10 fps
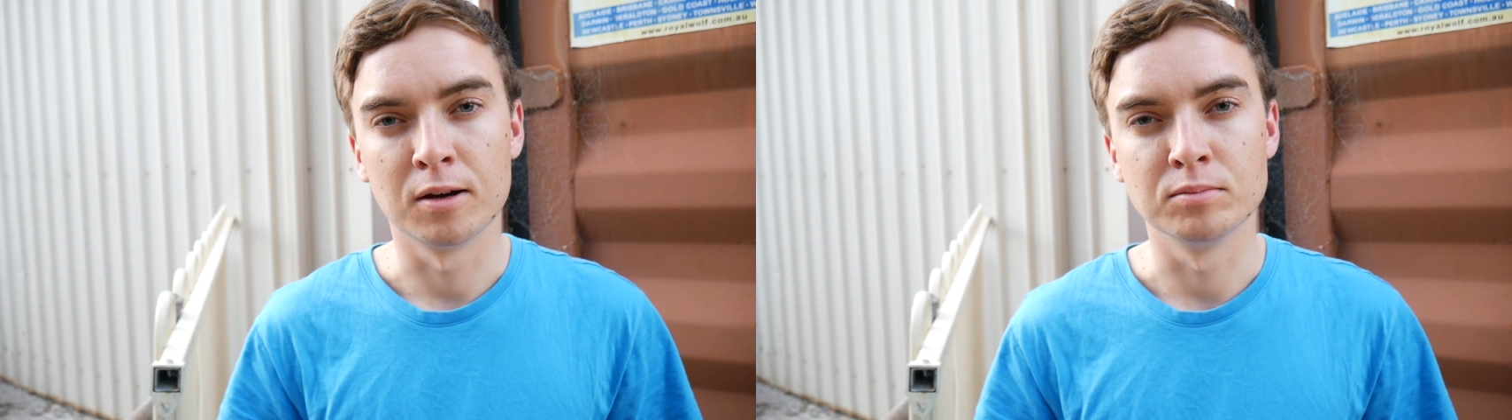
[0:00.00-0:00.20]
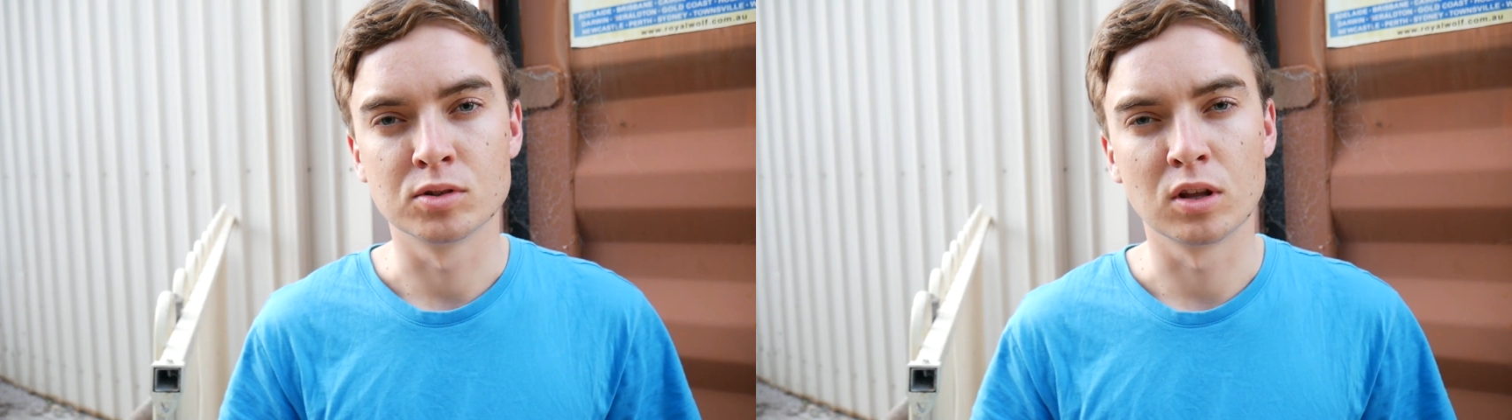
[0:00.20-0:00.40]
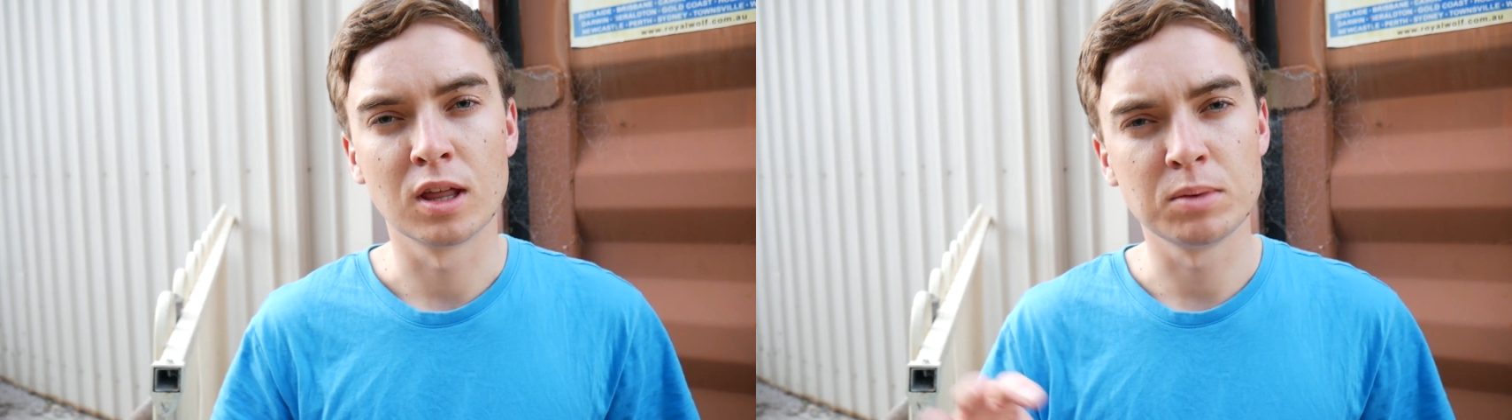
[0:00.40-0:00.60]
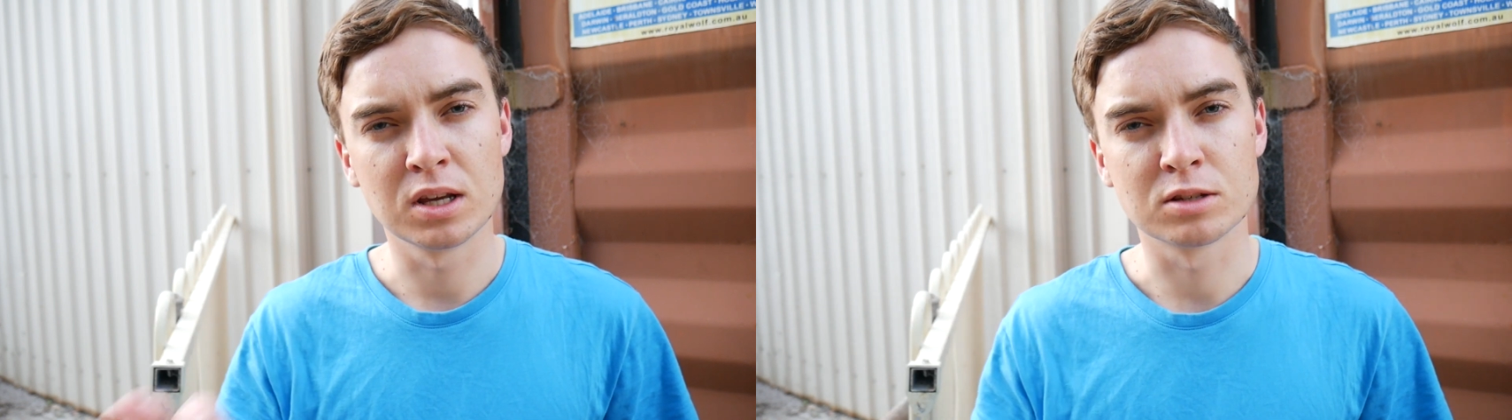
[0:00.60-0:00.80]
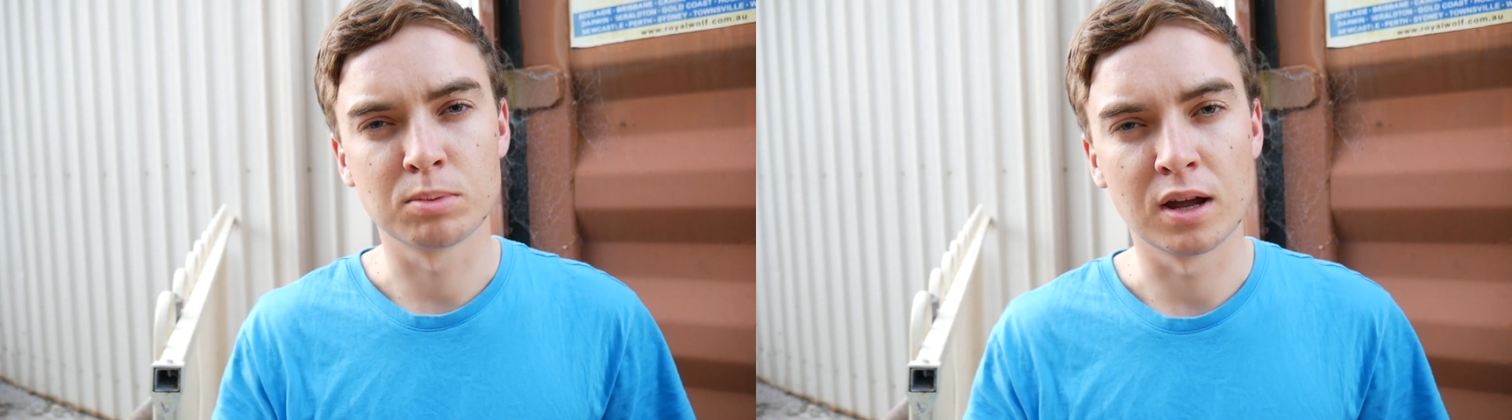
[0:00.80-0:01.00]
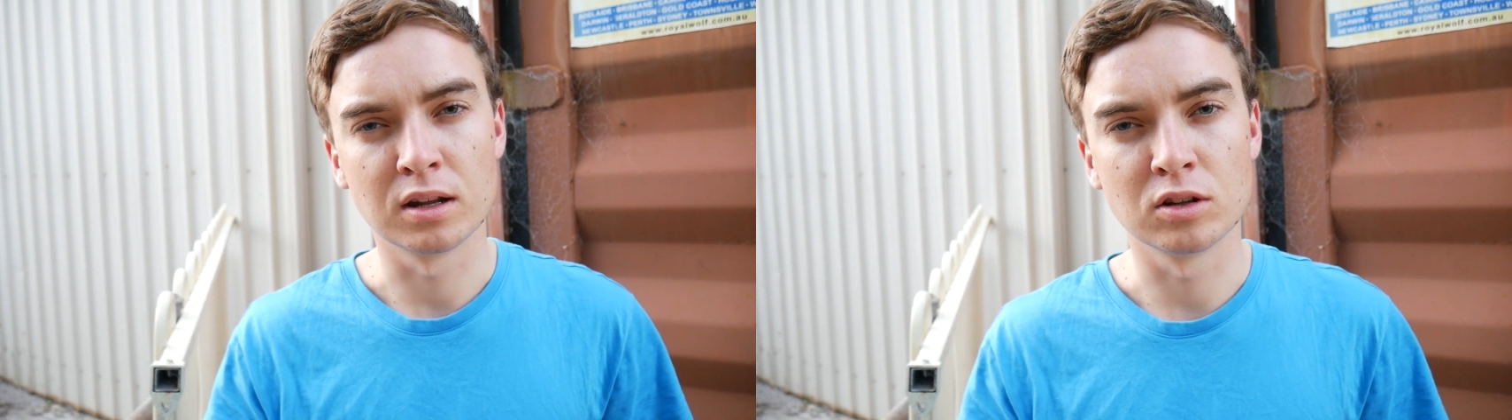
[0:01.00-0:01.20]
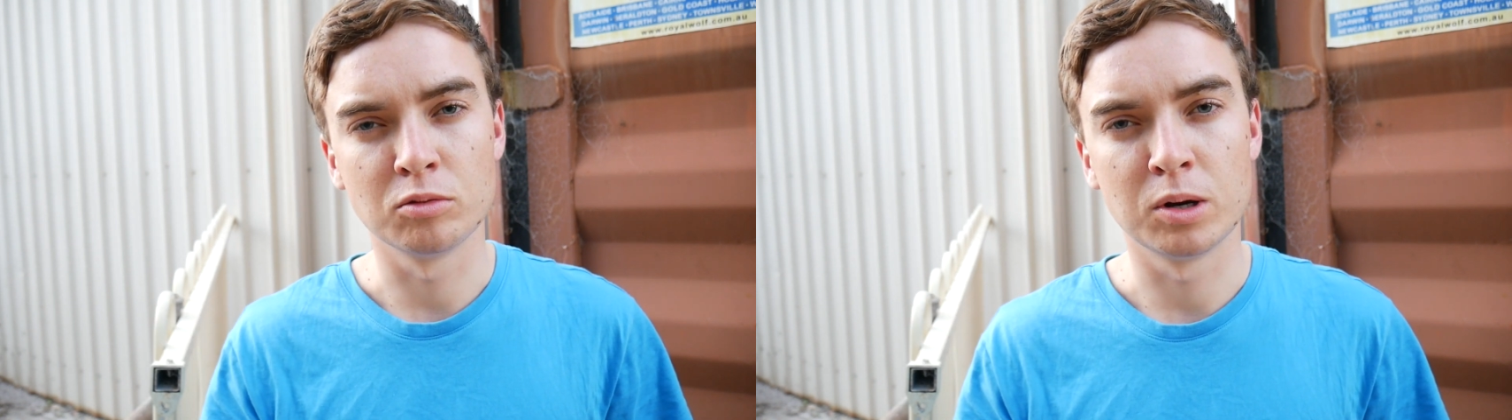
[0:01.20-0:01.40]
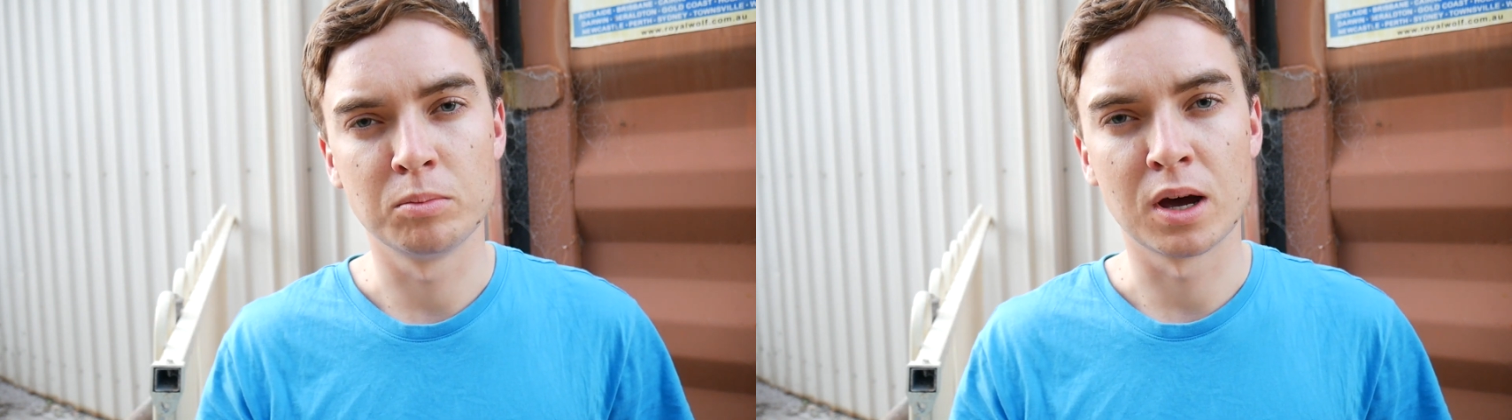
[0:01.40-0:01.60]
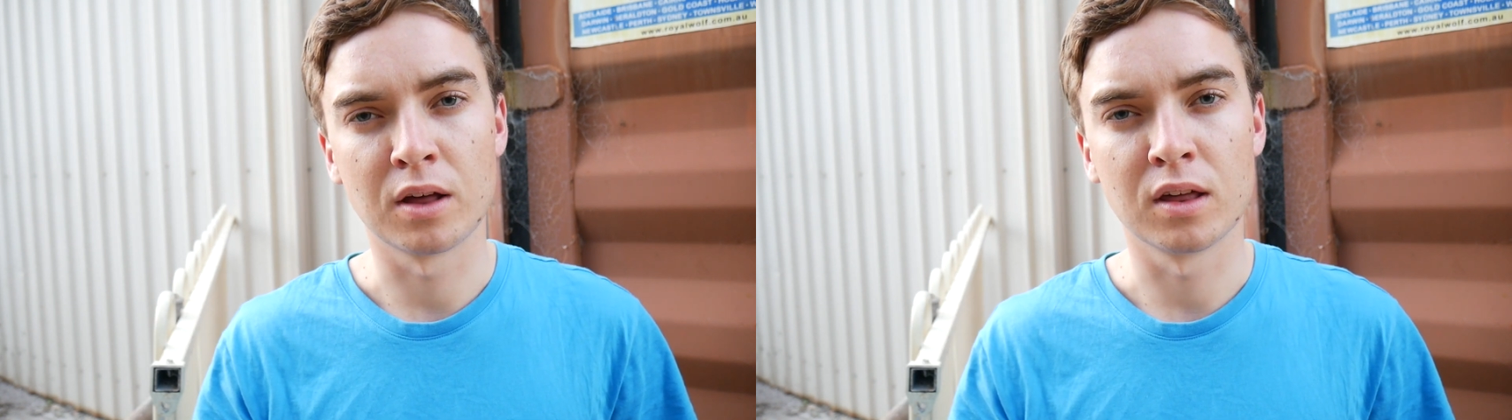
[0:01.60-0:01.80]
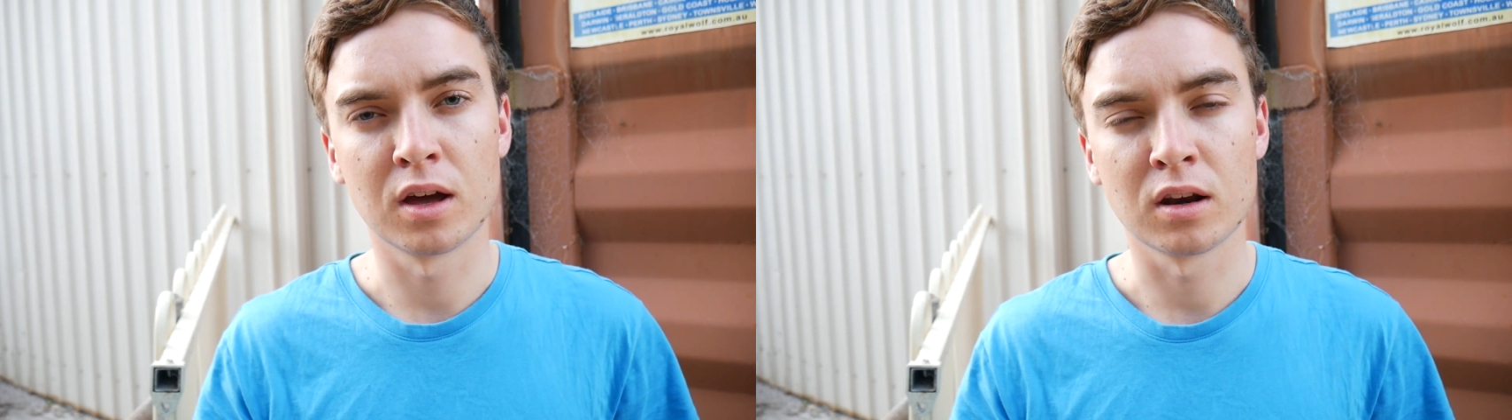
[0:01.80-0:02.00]
So let me explain a little bit
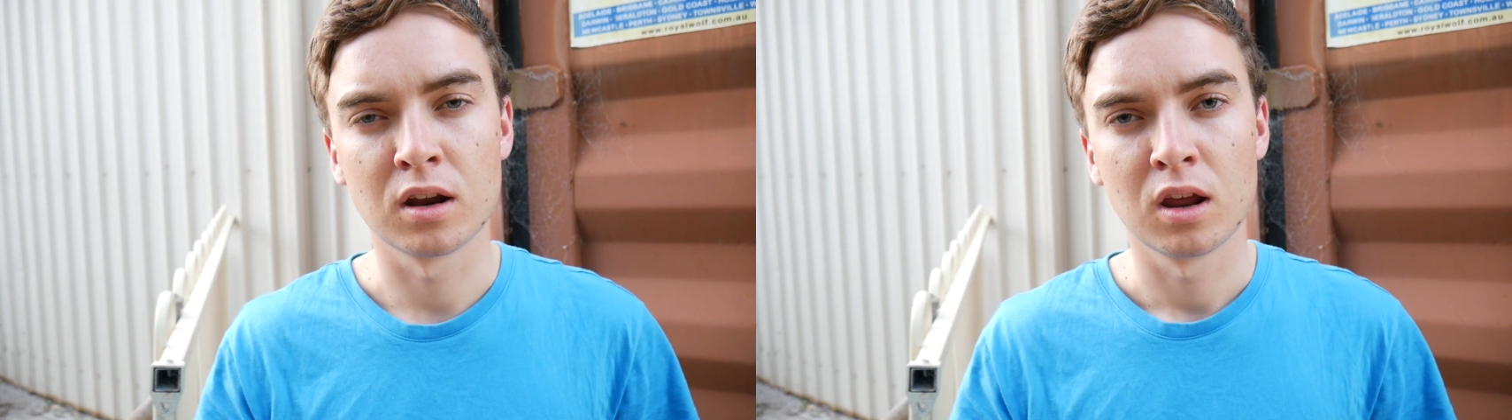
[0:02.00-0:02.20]
about that